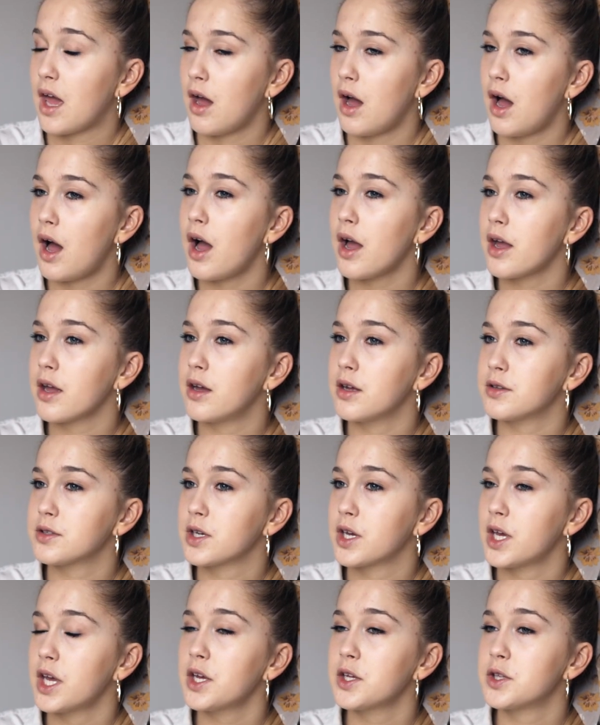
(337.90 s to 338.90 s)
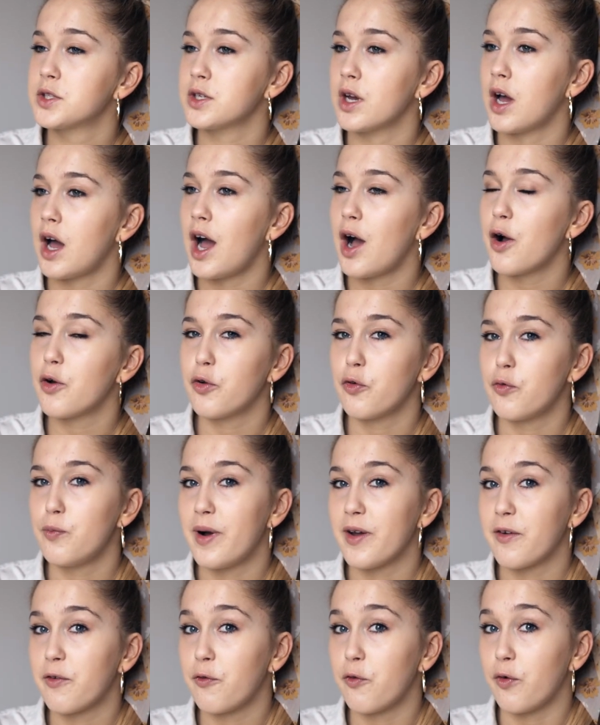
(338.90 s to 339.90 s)
I got kicked out of
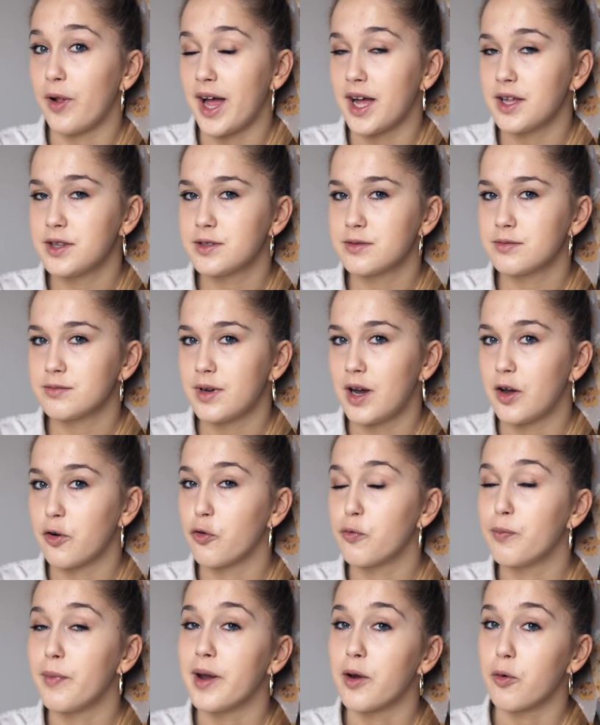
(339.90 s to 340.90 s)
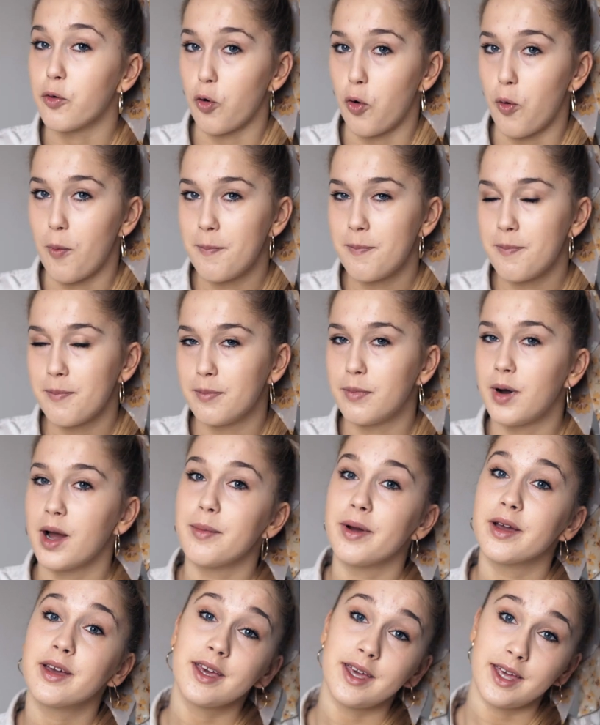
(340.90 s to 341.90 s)
my flat, out of my room, by
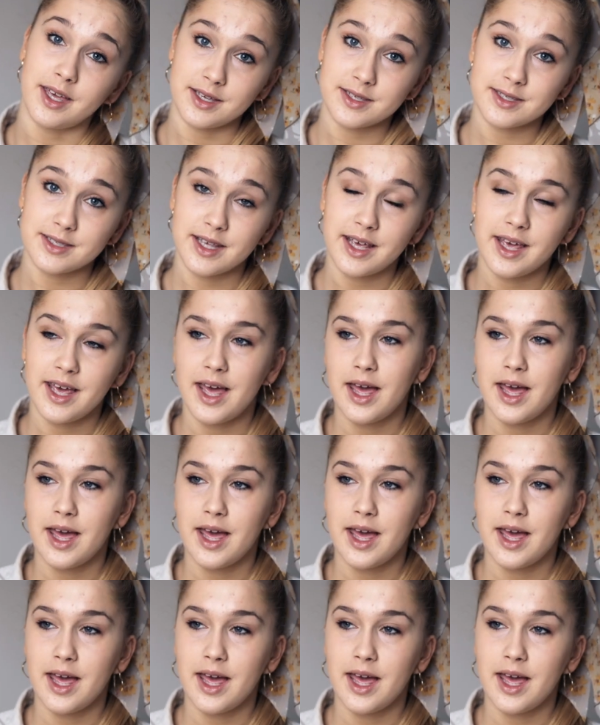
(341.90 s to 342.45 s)
my keys.